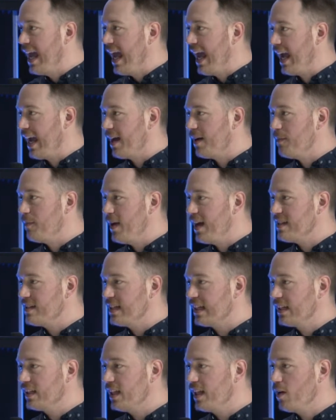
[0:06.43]
And
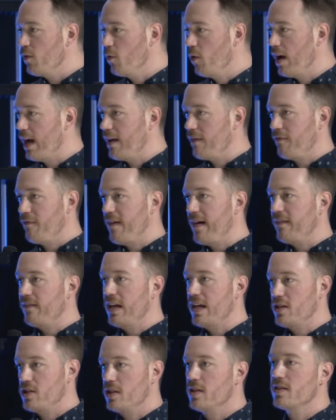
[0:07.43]
basically what
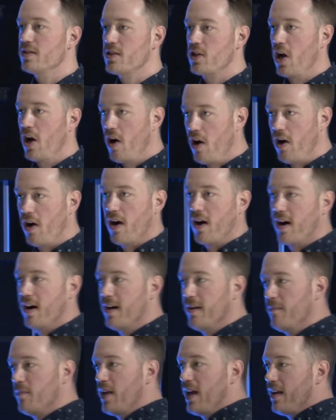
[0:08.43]
foundations
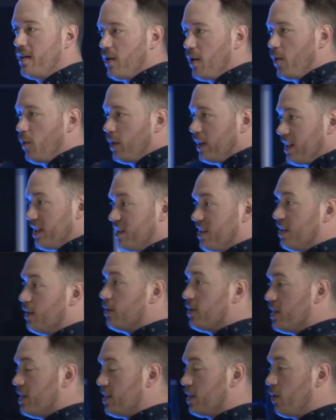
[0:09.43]
are, and or what this
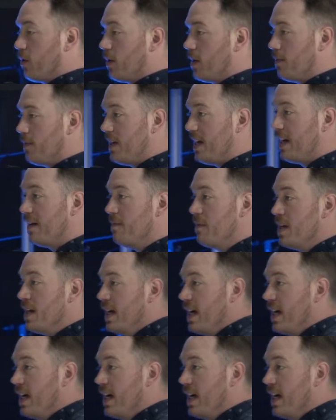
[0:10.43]
series is going to be,